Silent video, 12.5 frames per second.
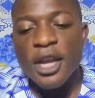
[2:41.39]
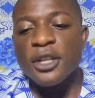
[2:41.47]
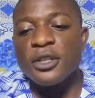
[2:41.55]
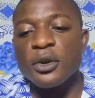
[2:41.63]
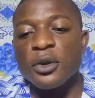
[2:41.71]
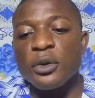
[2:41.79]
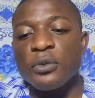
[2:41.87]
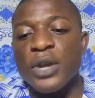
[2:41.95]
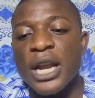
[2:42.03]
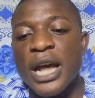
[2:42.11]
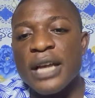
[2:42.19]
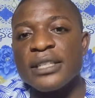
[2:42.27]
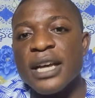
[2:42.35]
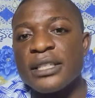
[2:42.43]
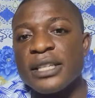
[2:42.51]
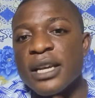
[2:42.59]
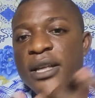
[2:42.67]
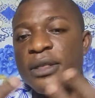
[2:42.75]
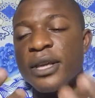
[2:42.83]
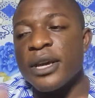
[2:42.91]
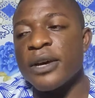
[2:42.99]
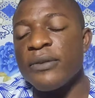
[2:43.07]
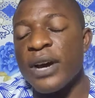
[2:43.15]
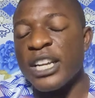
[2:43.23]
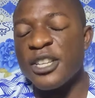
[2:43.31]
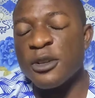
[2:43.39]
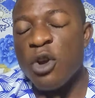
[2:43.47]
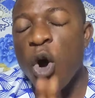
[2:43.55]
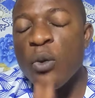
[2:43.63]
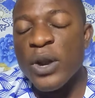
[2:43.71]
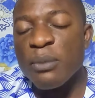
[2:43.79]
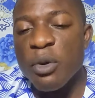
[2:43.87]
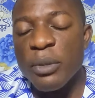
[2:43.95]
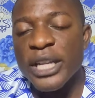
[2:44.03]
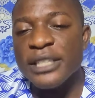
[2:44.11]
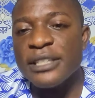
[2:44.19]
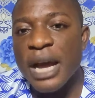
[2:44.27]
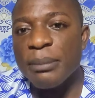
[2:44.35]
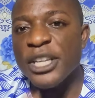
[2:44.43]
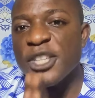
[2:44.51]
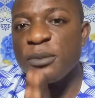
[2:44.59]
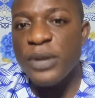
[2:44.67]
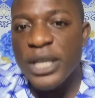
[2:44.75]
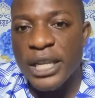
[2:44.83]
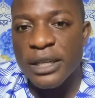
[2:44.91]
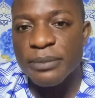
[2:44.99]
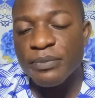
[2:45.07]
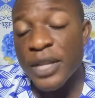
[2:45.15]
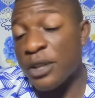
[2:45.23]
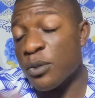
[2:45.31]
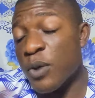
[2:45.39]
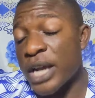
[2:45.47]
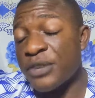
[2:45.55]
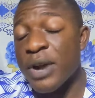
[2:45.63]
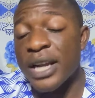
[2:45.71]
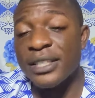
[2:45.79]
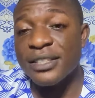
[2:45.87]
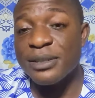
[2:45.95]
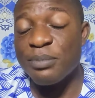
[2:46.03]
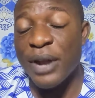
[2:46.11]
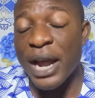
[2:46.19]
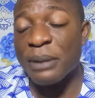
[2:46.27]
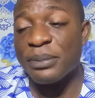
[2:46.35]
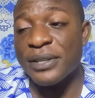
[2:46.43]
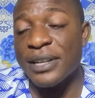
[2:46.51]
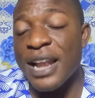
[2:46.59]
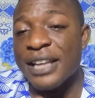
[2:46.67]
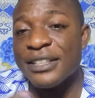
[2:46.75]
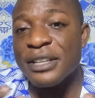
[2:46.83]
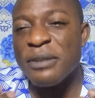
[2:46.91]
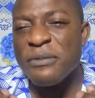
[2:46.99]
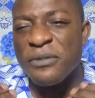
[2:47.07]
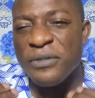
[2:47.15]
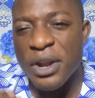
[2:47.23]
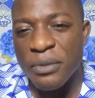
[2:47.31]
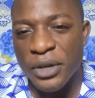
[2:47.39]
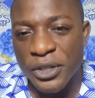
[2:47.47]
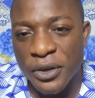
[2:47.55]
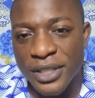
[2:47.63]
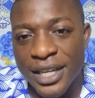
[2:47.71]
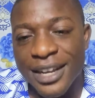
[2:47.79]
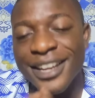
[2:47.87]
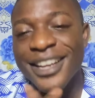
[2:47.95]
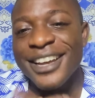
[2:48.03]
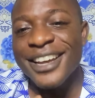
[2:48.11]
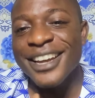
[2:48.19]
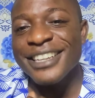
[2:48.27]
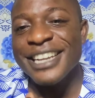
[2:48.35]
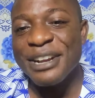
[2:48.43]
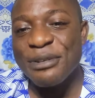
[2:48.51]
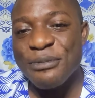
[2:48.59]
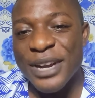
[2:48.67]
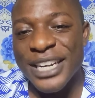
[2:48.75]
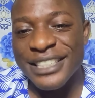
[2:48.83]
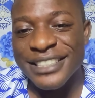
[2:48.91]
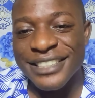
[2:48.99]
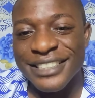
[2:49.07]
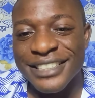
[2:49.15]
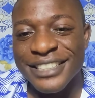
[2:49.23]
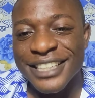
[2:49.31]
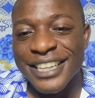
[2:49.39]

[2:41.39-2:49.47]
So you realize that the Earth at this current moment in time is speeding. That's why dry season perhaps lasts very shorter than the rainy season.